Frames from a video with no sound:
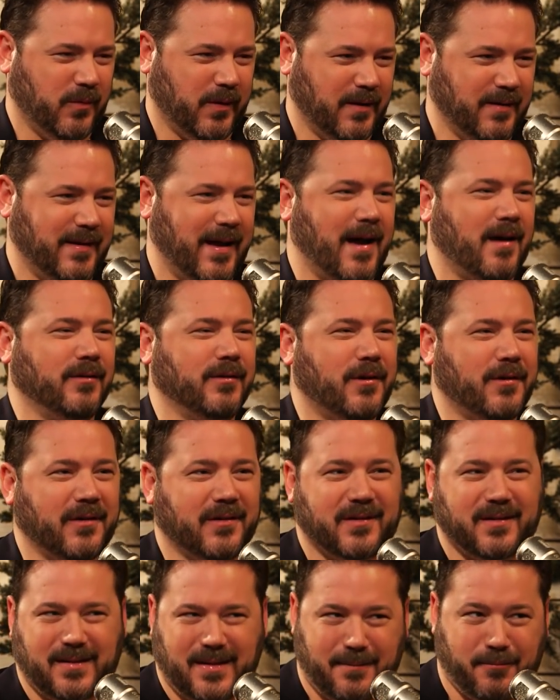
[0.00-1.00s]
can download a
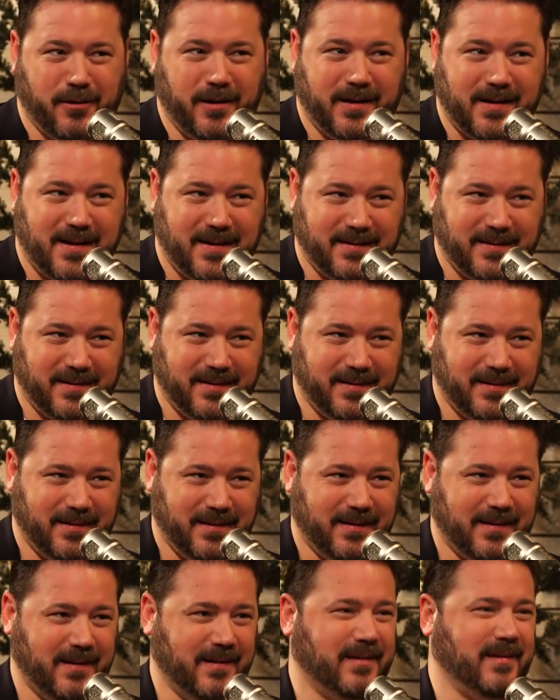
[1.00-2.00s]
celebrity
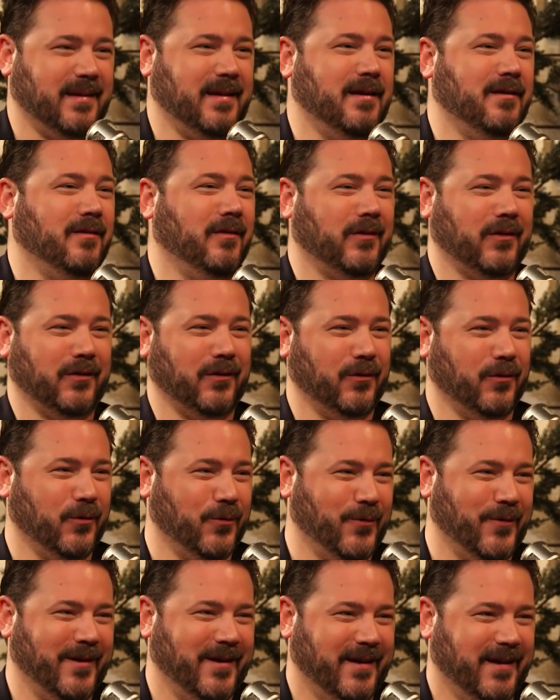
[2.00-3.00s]
consciousness
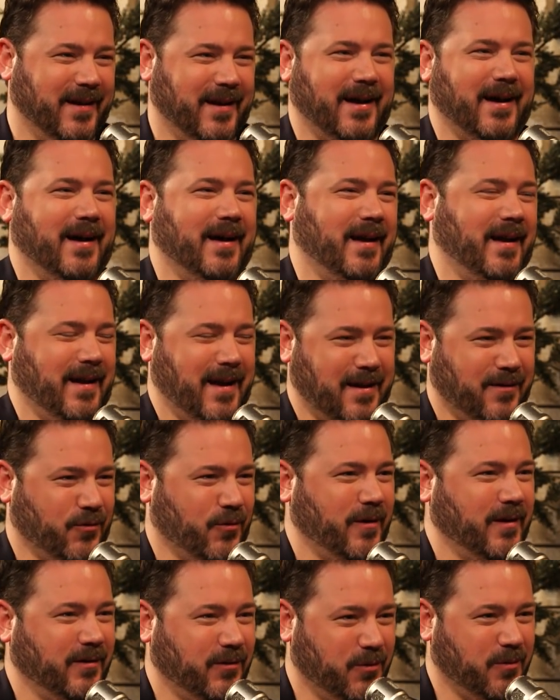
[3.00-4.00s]
into an
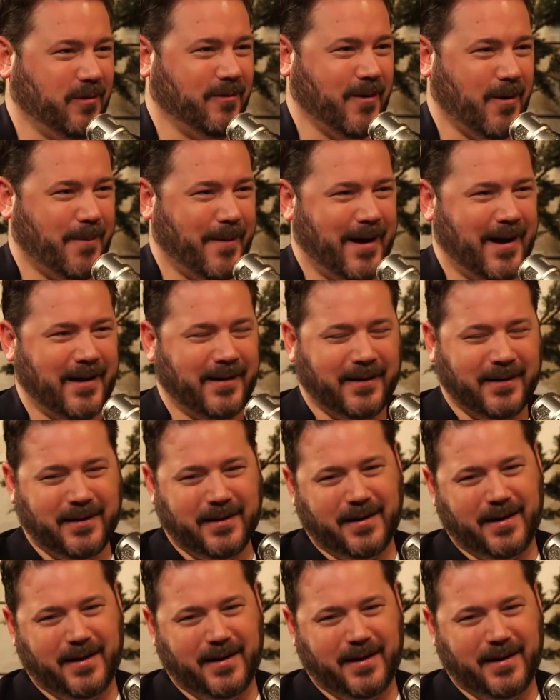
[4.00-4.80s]
android, into a robot,